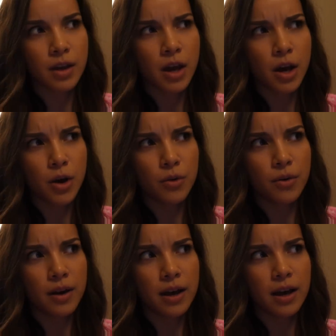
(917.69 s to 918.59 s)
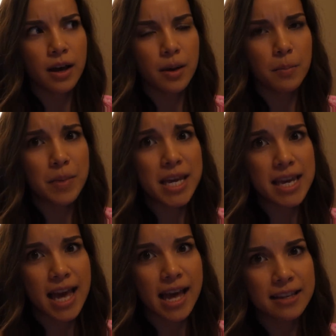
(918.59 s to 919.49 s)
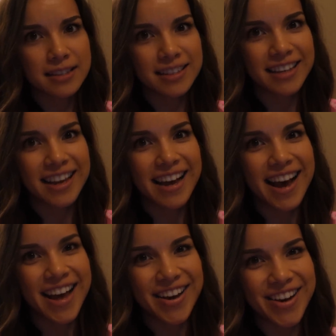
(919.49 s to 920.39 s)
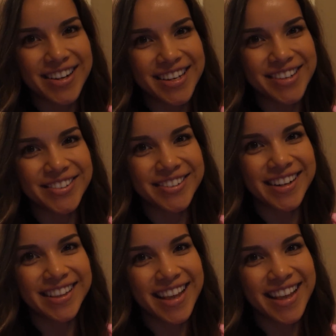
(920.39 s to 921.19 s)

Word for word: Oh, P.S. I heart you a